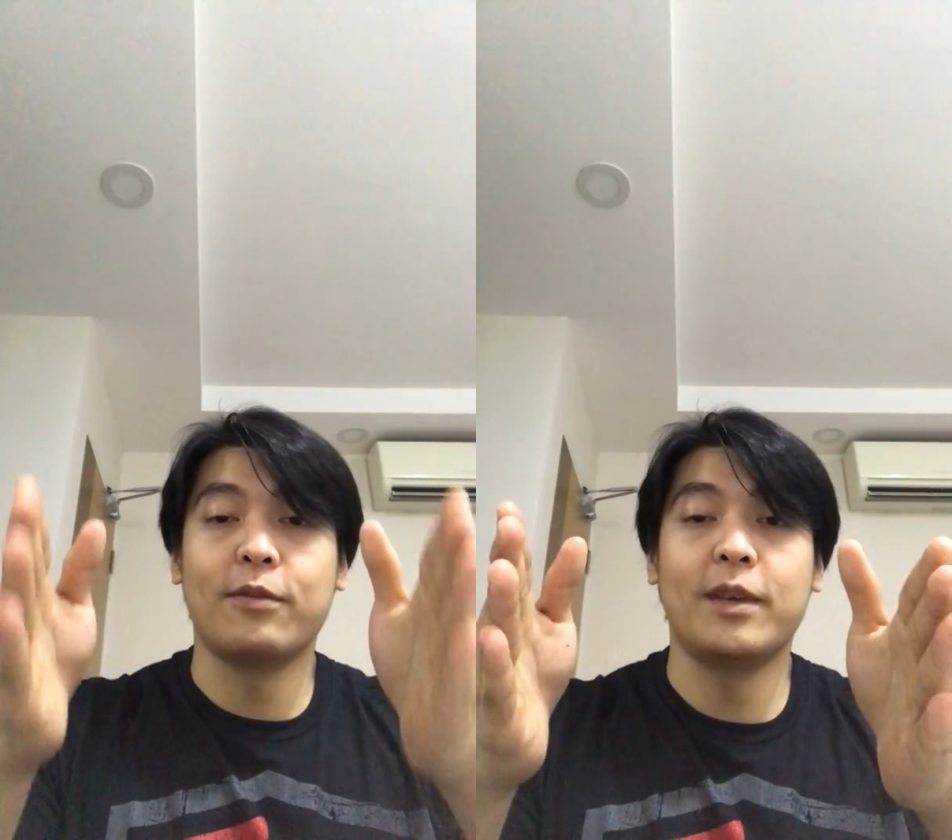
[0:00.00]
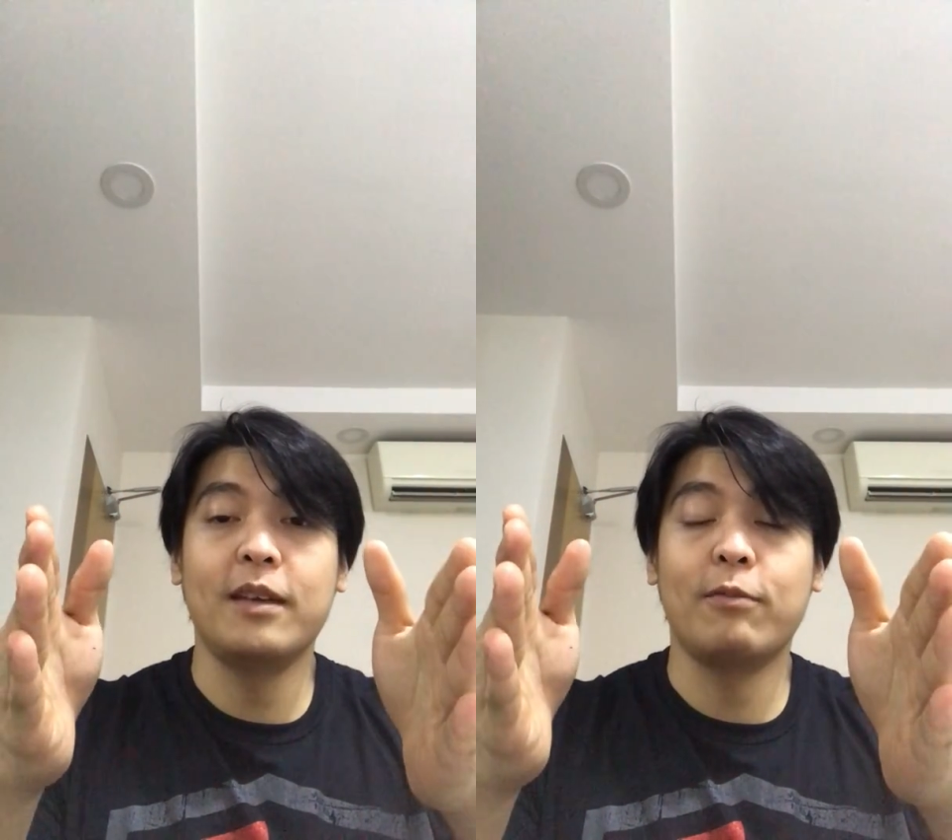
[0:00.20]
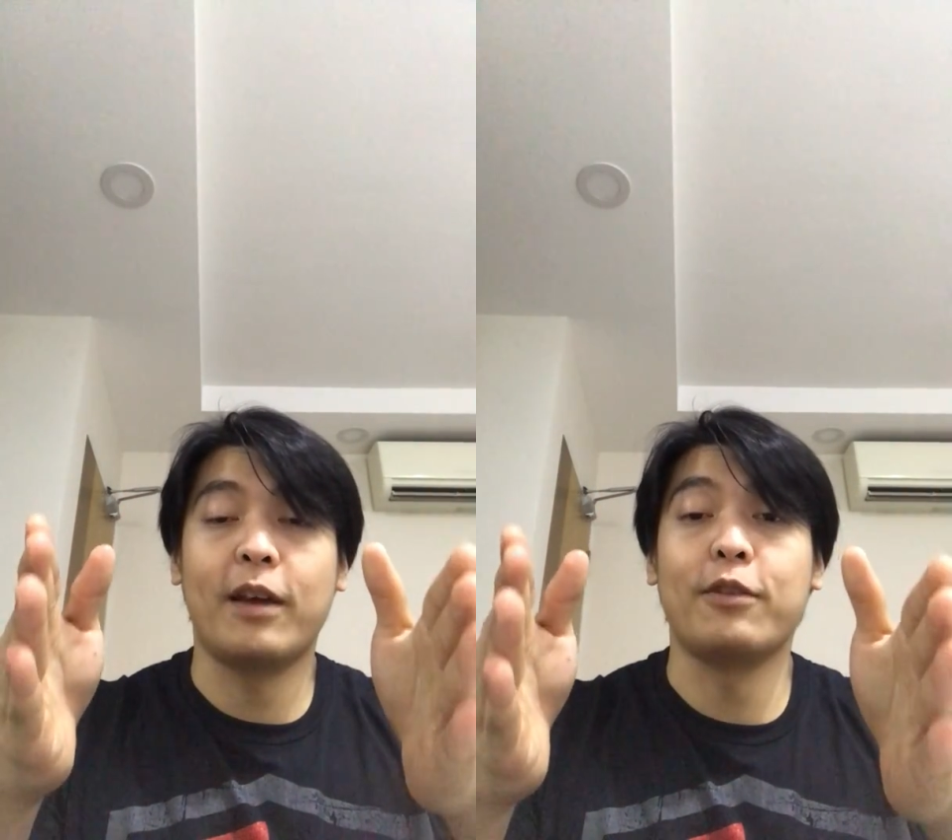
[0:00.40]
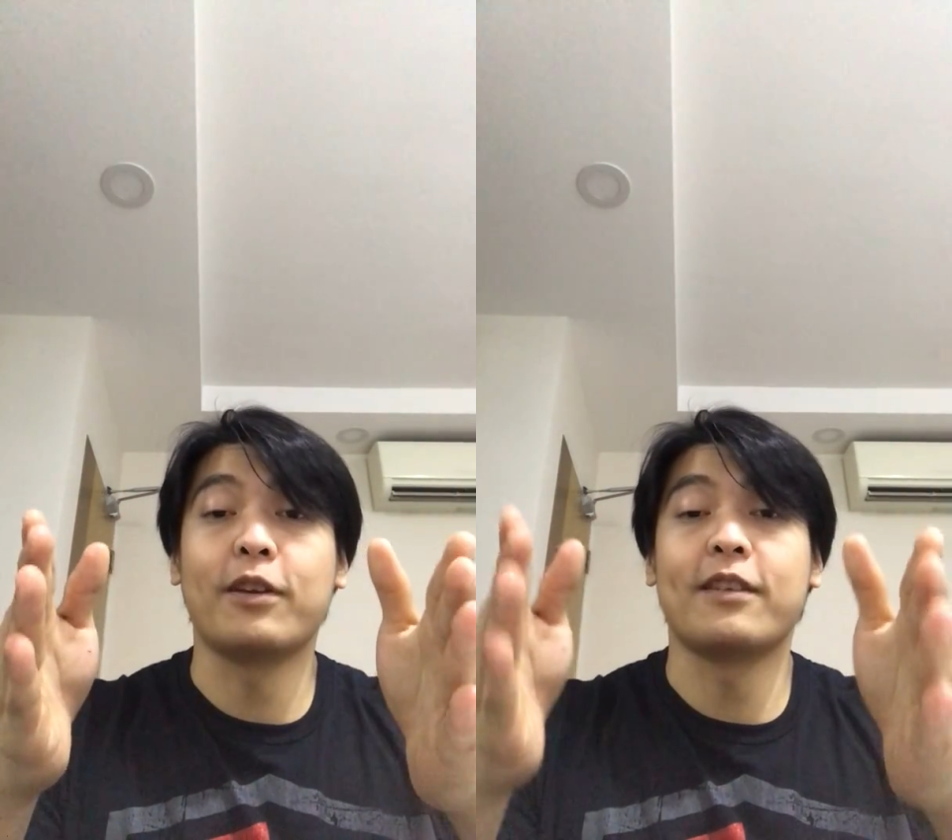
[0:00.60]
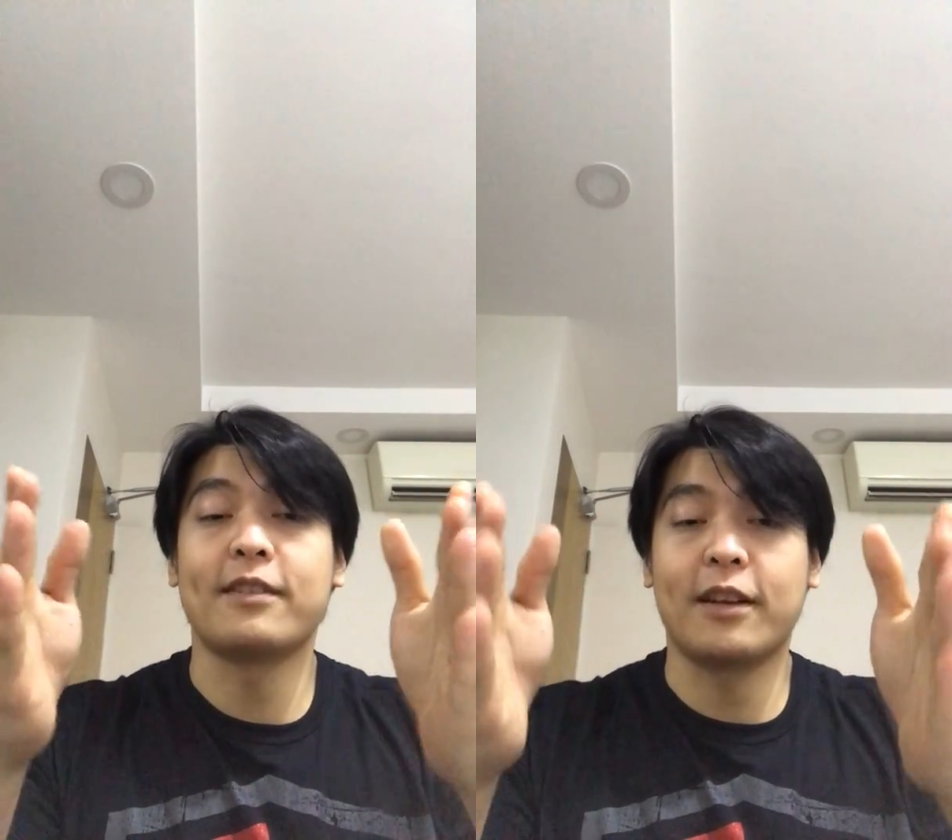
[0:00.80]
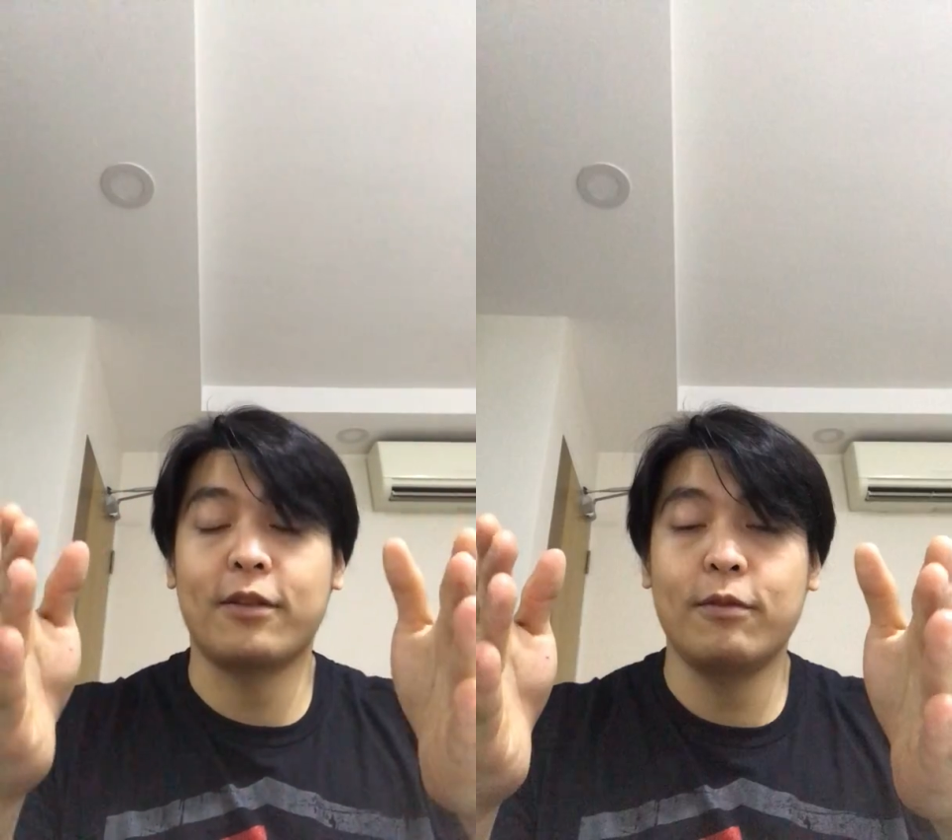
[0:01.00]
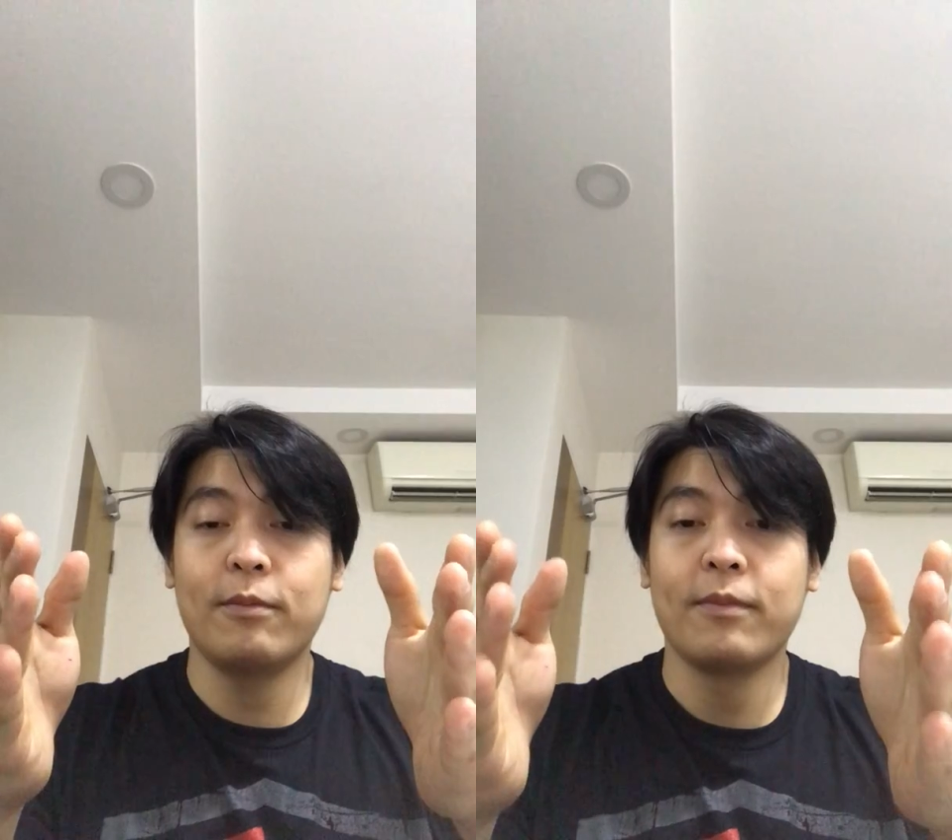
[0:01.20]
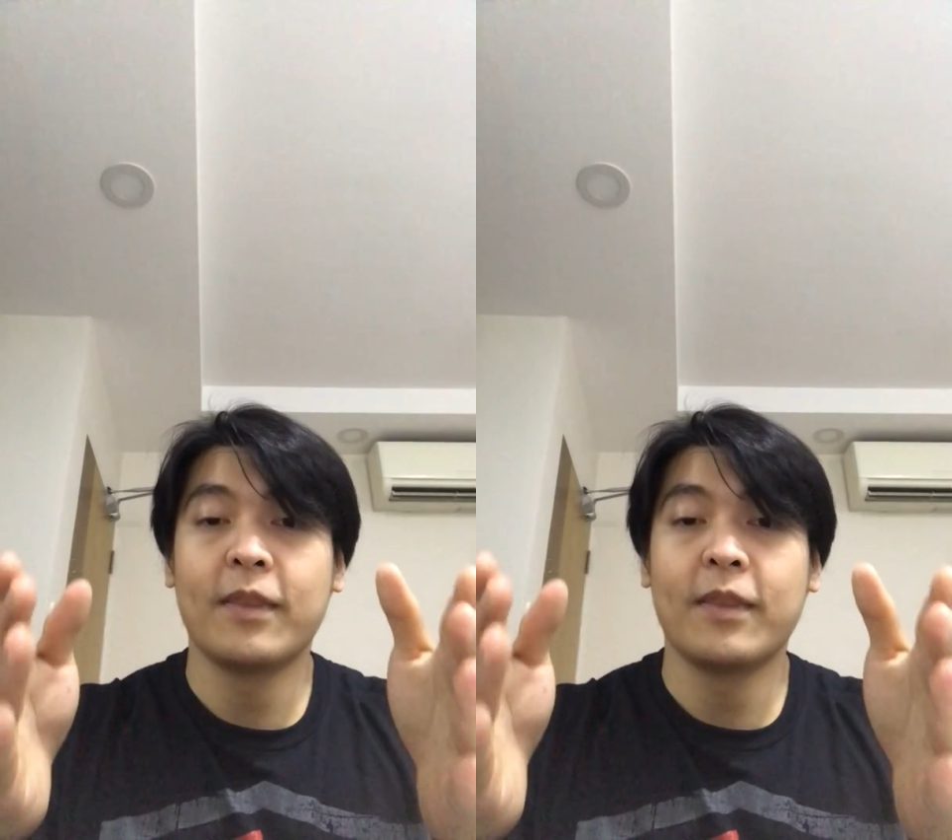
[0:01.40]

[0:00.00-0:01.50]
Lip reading: to be, where you can stick to.